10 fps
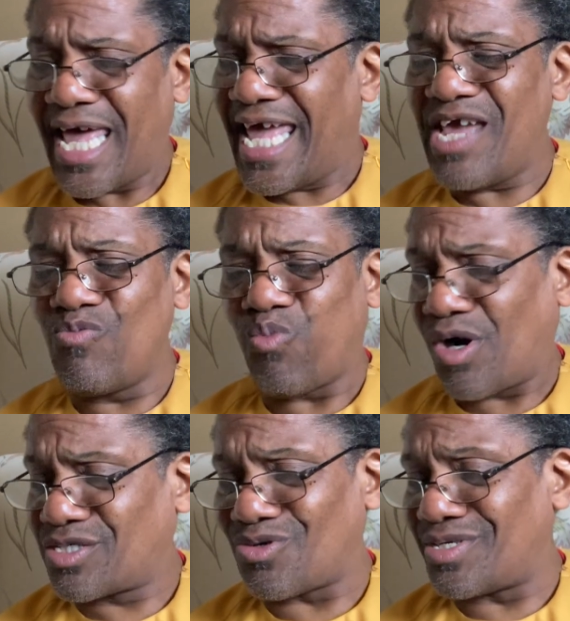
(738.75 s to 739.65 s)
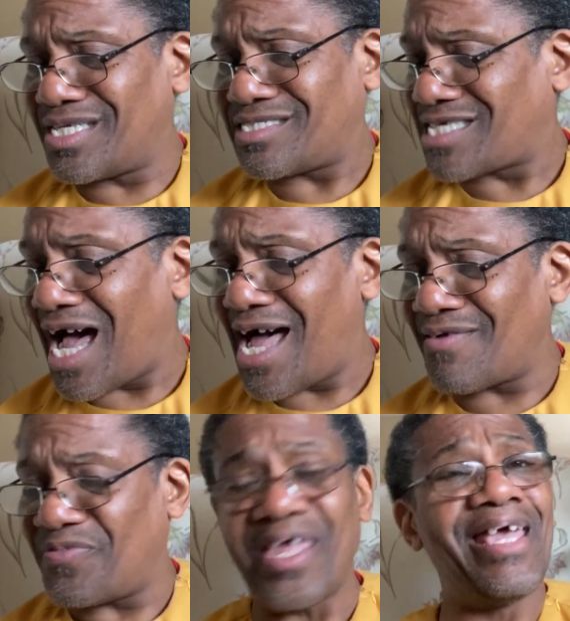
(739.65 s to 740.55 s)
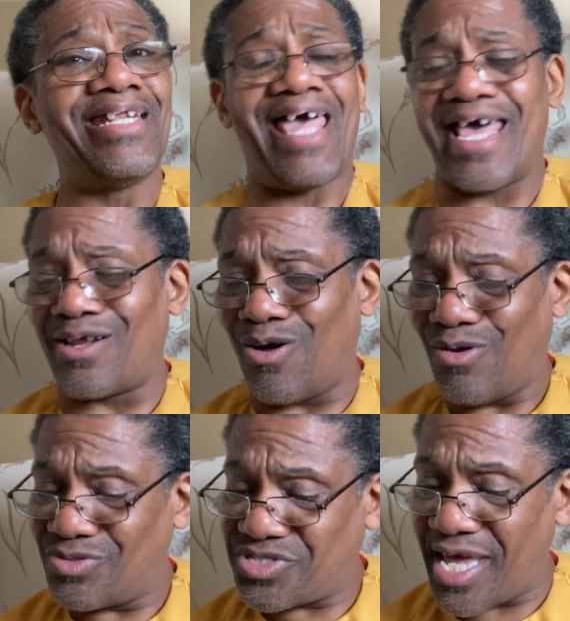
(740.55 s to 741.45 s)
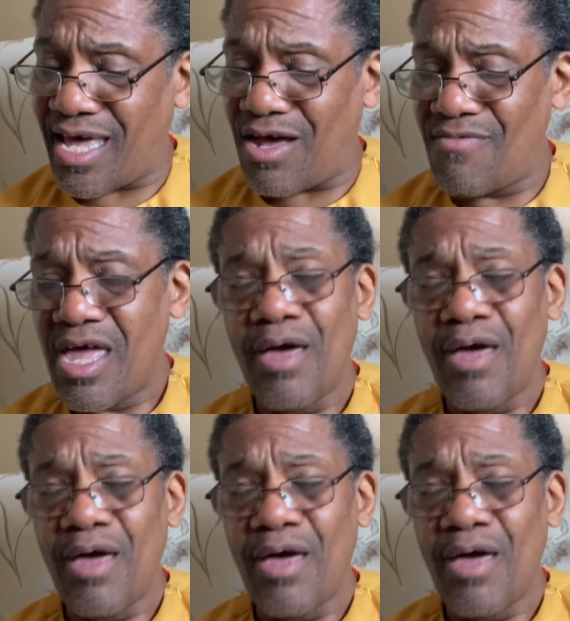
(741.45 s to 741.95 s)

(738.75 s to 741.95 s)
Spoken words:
He worked on the dock, then at a hotel,